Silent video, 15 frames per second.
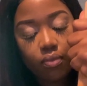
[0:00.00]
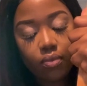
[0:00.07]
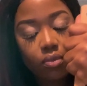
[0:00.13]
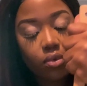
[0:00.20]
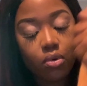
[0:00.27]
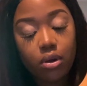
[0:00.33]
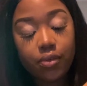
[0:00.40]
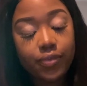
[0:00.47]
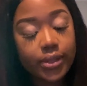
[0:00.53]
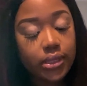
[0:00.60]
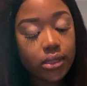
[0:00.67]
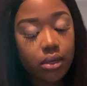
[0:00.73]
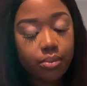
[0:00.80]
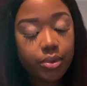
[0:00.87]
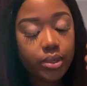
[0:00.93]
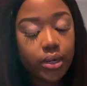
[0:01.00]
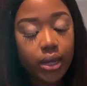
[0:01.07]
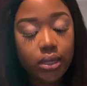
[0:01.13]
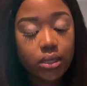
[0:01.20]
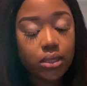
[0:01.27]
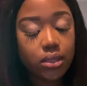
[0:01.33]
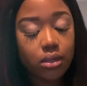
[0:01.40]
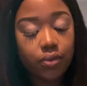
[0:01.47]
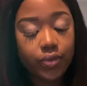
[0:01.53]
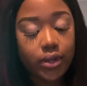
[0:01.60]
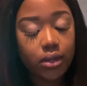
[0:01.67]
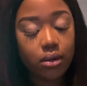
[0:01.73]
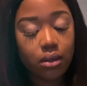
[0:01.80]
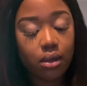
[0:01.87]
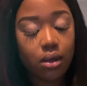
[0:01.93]
Or if it's summer, I just leave it
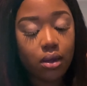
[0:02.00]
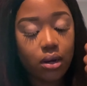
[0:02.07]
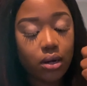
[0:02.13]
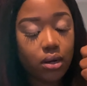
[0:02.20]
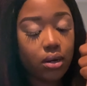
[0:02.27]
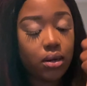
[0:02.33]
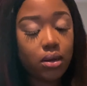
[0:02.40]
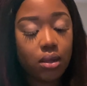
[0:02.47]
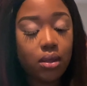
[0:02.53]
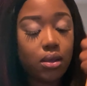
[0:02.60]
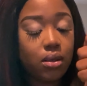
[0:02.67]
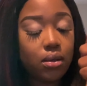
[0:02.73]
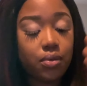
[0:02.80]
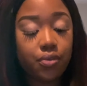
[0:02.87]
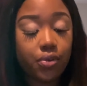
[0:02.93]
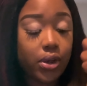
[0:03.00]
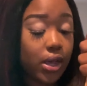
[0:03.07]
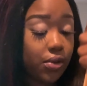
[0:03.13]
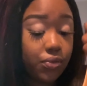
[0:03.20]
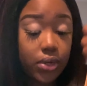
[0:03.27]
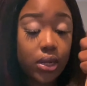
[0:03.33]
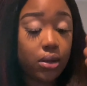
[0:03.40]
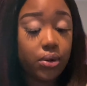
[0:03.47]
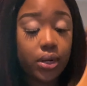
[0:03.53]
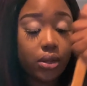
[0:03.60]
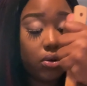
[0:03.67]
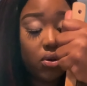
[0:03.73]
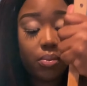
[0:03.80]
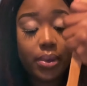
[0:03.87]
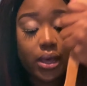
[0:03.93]
in the car for half an hour and then
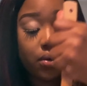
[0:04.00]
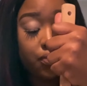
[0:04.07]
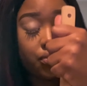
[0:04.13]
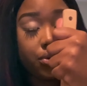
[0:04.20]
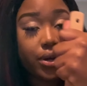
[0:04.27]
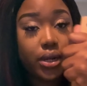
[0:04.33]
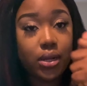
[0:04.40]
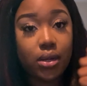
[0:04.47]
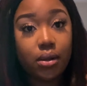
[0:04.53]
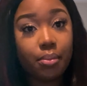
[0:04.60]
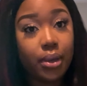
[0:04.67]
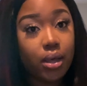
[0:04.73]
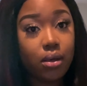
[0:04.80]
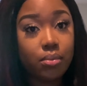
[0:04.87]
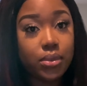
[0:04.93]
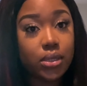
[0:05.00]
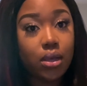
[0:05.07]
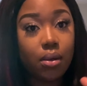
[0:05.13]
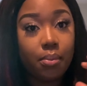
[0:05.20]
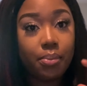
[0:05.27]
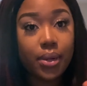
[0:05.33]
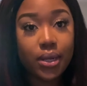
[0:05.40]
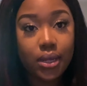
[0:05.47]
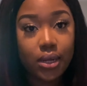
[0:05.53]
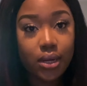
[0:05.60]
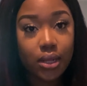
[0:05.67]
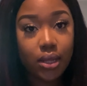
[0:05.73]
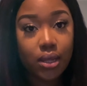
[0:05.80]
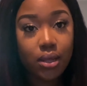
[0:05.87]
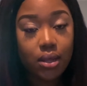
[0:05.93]
go back for it, and it becomes
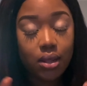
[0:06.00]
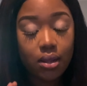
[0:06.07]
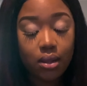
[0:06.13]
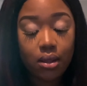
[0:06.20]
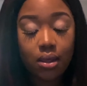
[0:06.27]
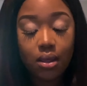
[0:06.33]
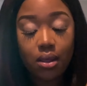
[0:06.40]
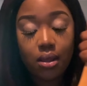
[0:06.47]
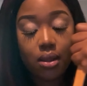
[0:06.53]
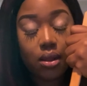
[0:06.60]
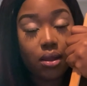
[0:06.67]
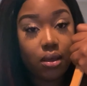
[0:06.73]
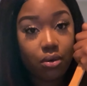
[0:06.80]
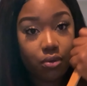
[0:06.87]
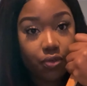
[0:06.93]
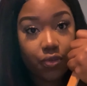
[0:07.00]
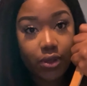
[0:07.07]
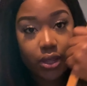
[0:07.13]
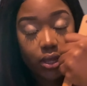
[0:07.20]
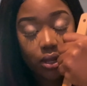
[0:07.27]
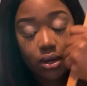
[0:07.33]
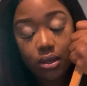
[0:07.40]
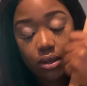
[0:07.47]
completely liquefied.